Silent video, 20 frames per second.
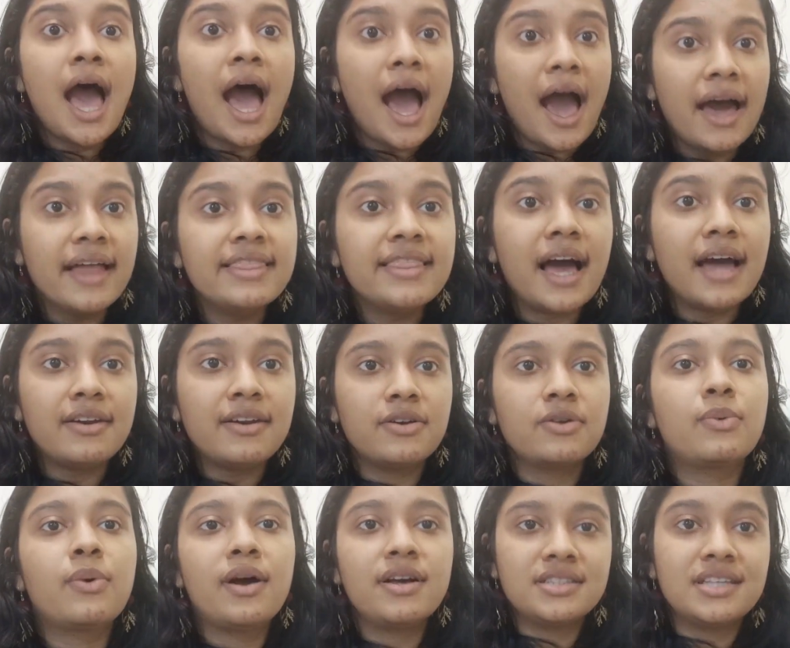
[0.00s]
and that
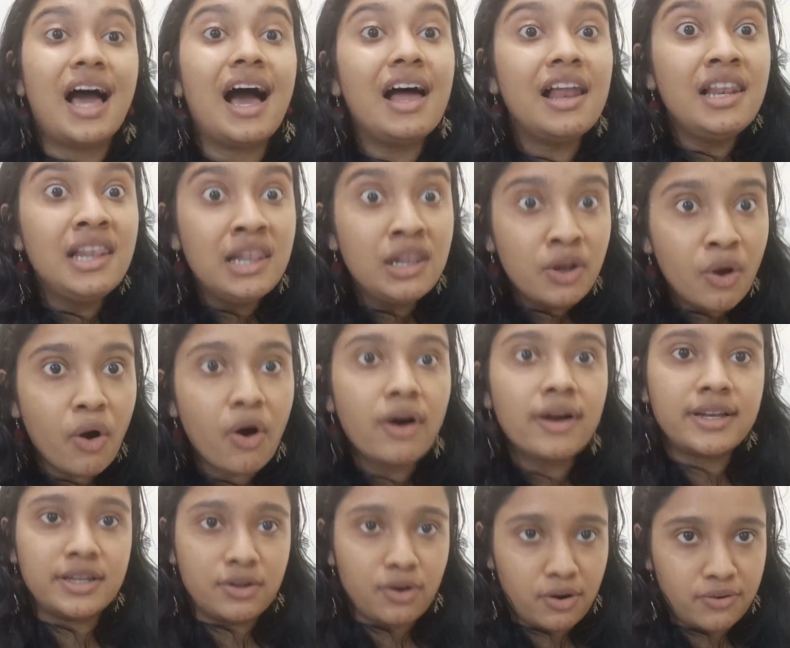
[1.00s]
requires a
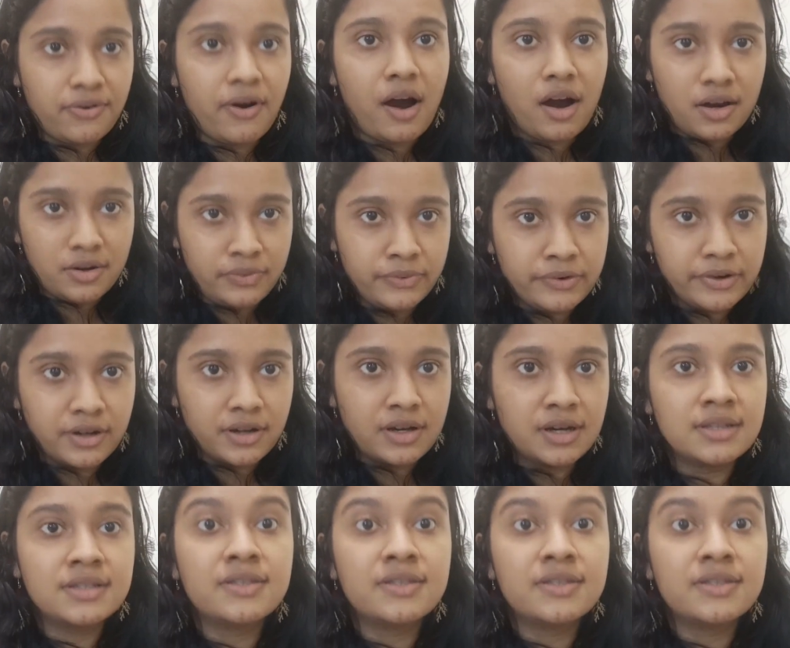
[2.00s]
lot of hard work.